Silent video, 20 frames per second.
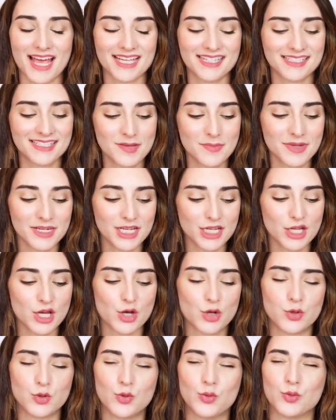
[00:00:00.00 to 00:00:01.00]
As somebody
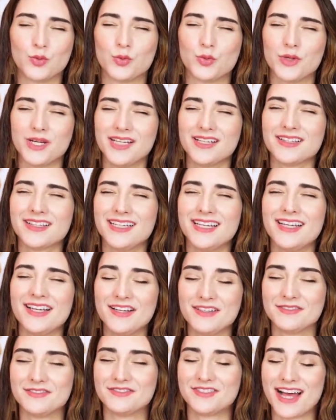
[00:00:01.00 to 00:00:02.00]
who really
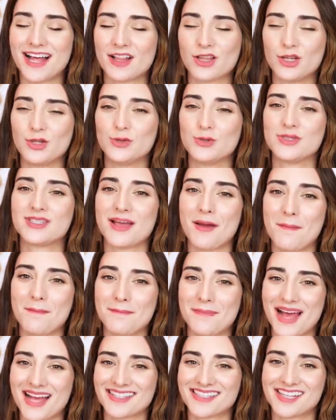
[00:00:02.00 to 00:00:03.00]
values
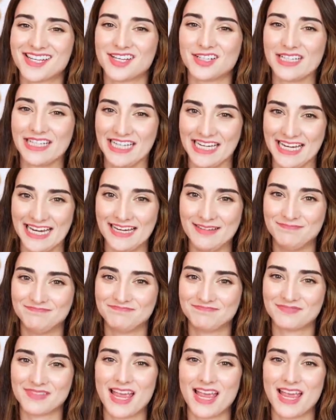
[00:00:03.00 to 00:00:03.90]
masculinity